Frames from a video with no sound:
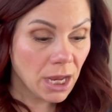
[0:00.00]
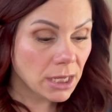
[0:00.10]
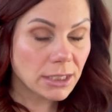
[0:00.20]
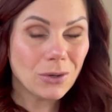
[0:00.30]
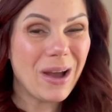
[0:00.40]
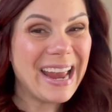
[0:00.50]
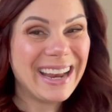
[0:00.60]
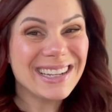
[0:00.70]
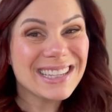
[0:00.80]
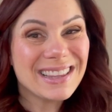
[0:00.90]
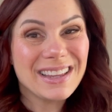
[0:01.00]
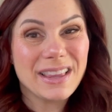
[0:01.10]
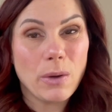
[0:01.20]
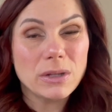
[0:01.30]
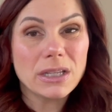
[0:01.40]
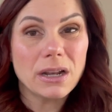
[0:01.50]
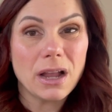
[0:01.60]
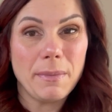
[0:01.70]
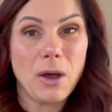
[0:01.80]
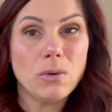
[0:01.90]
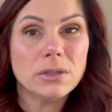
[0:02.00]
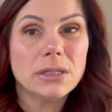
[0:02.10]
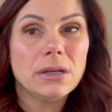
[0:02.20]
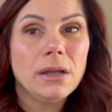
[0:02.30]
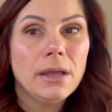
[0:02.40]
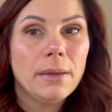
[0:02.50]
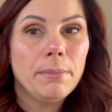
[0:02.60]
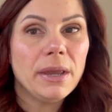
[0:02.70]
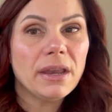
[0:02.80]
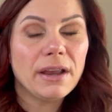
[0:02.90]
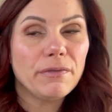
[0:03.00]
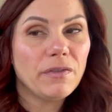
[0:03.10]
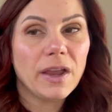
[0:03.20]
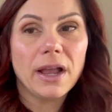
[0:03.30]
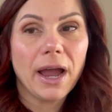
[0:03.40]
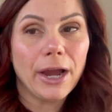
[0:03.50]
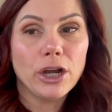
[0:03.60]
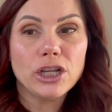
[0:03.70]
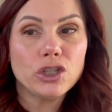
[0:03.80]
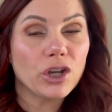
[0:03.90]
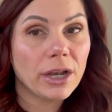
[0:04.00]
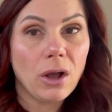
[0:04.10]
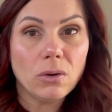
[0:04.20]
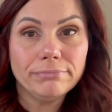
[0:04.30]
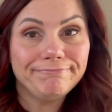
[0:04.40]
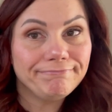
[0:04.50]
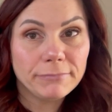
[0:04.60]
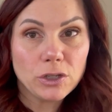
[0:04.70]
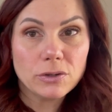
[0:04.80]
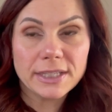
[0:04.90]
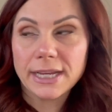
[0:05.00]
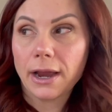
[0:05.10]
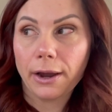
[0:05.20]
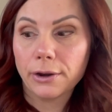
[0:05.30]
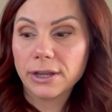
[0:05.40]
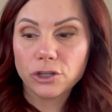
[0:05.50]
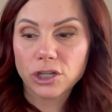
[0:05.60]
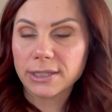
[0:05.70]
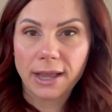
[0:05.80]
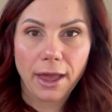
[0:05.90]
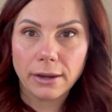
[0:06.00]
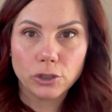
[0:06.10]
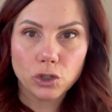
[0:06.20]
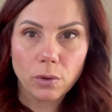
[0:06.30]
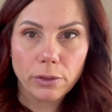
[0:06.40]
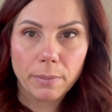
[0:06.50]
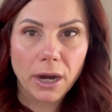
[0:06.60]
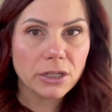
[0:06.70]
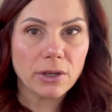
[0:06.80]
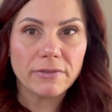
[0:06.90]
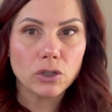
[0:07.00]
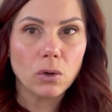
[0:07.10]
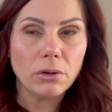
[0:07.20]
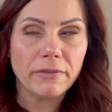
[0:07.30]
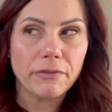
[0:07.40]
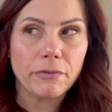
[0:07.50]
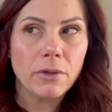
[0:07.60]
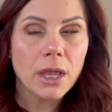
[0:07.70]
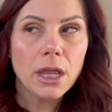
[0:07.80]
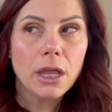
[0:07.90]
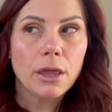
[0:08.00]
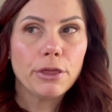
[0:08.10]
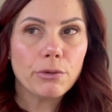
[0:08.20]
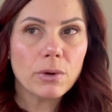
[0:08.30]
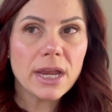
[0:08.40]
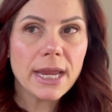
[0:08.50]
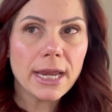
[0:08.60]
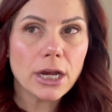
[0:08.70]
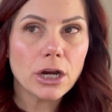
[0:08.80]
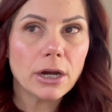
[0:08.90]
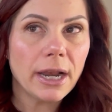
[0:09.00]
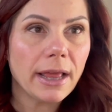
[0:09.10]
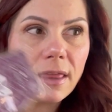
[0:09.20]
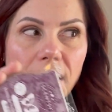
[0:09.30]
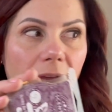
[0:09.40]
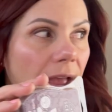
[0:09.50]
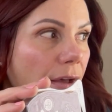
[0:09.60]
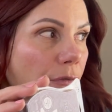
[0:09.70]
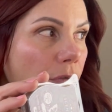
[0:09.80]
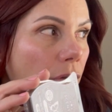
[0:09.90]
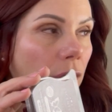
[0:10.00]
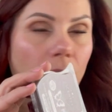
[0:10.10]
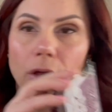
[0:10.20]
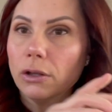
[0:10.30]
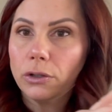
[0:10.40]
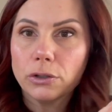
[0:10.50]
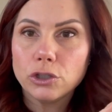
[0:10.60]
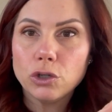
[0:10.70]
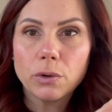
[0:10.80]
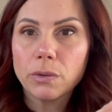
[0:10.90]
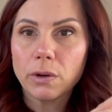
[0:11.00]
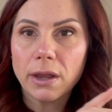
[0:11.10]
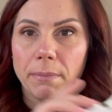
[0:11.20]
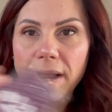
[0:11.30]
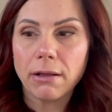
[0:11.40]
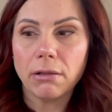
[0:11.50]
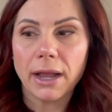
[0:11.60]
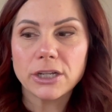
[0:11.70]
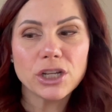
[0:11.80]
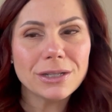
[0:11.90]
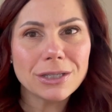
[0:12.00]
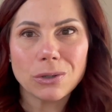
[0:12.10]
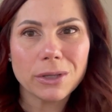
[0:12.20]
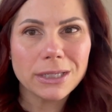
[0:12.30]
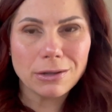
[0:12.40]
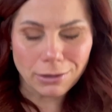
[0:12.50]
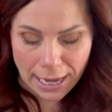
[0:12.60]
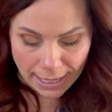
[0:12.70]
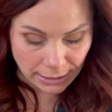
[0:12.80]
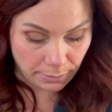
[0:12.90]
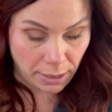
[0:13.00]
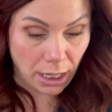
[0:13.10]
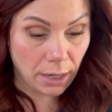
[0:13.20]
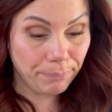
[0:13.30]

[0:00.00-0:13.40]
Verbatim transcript: So I honestly think that one's going to come out. Midnight Fig, I already took it out. You see, I already just got two other bars. I have a total of three here, and I think I have two or three in my collection. So this will last me